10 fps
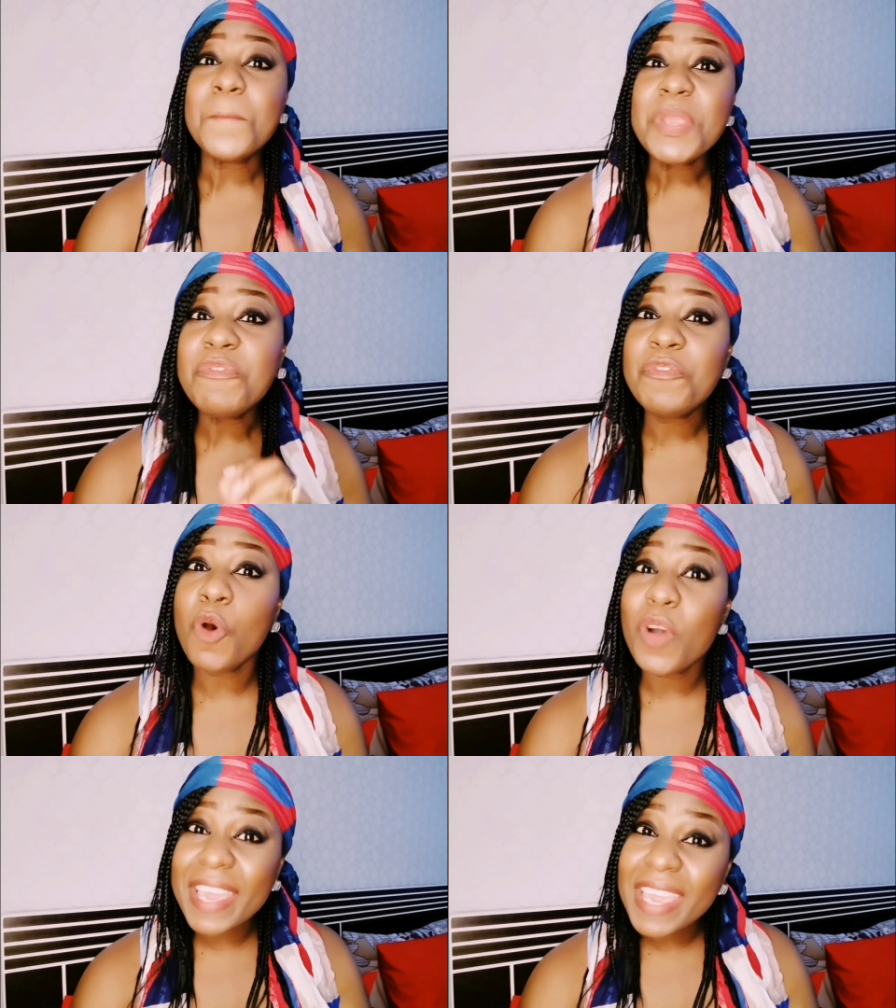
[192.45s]

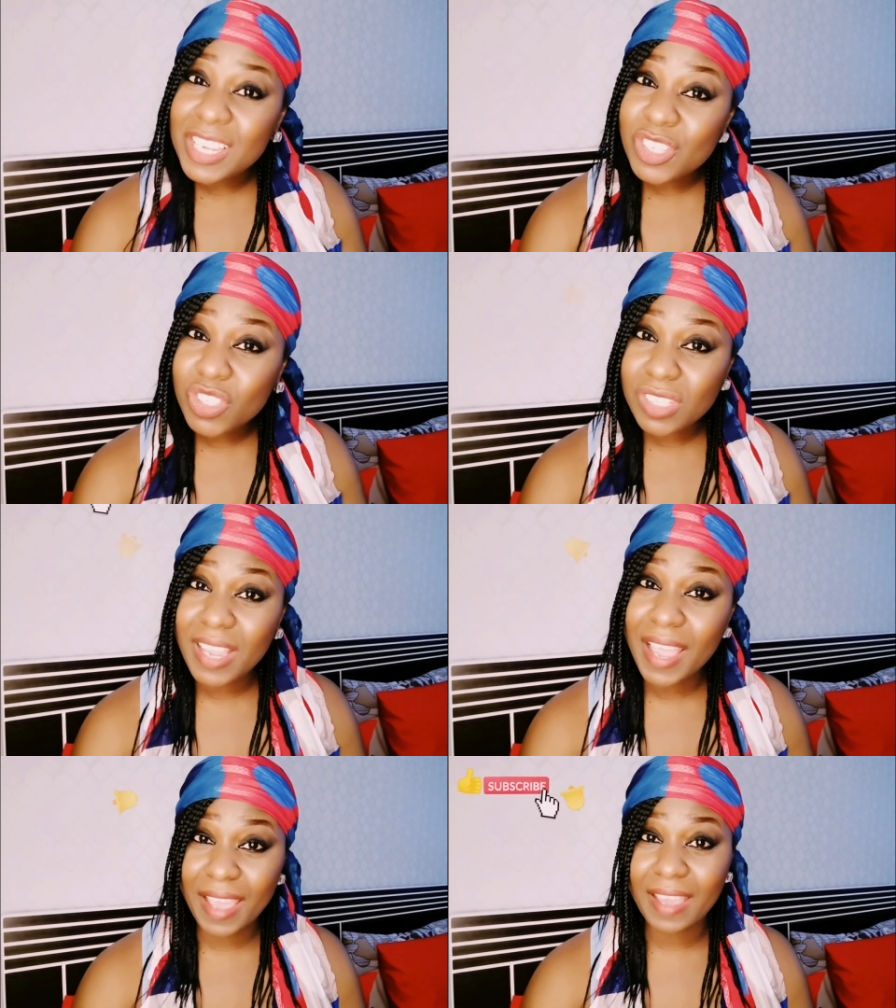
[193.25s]
Before age
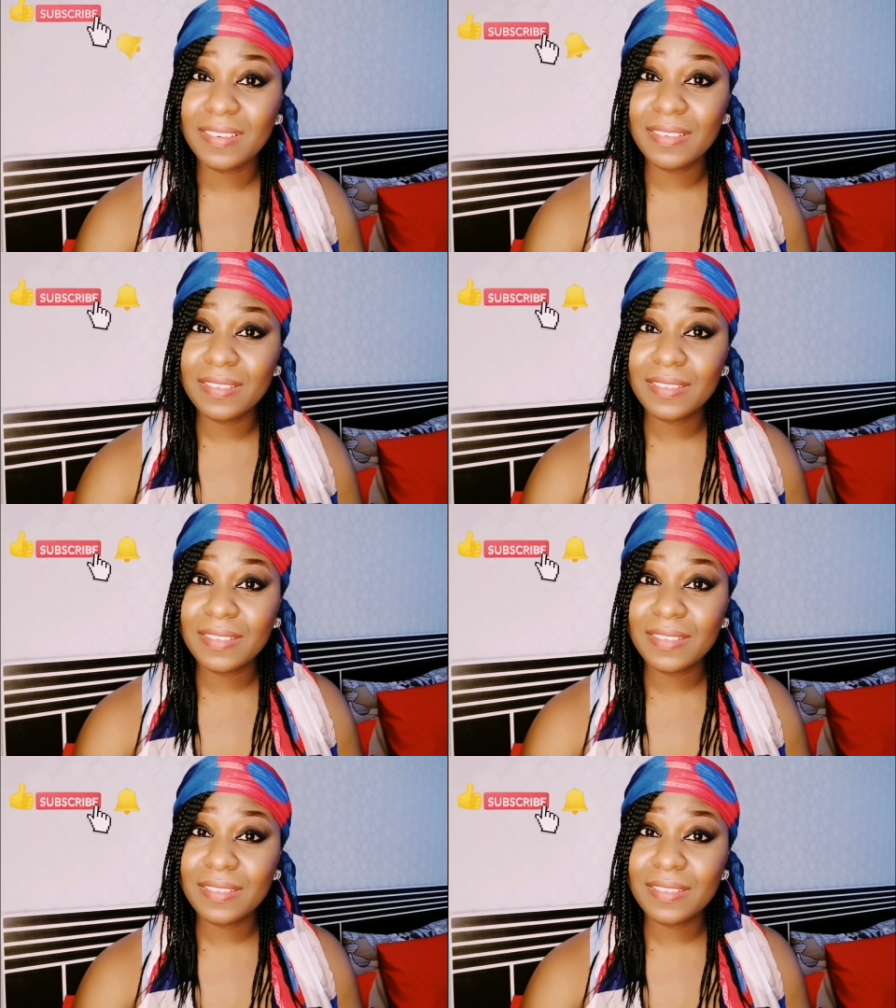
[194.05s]
10,